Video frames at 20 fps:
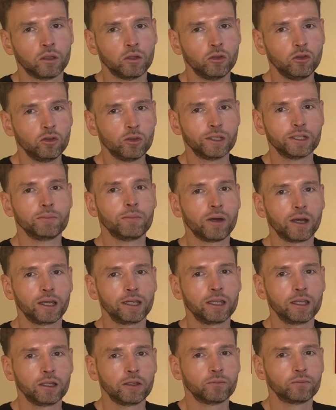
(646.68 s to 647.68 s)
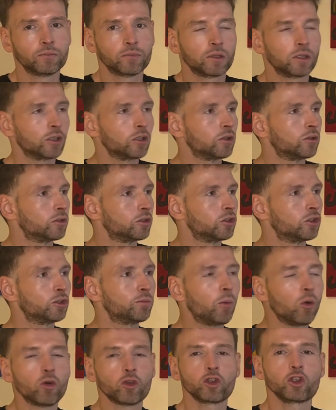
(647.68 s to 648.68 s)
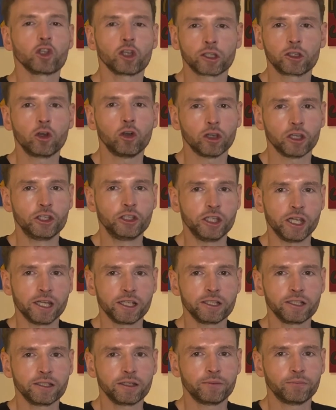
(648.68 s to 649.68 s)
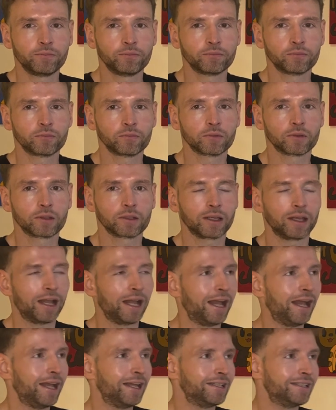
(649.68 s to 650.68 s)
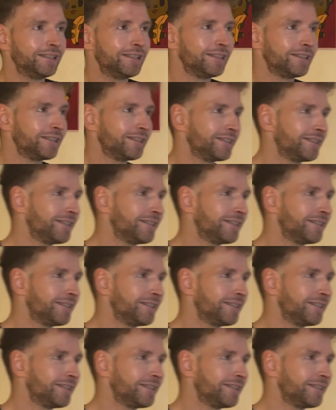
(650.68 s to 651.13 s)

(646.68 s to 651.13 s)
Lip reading: who is my sports psychologist. And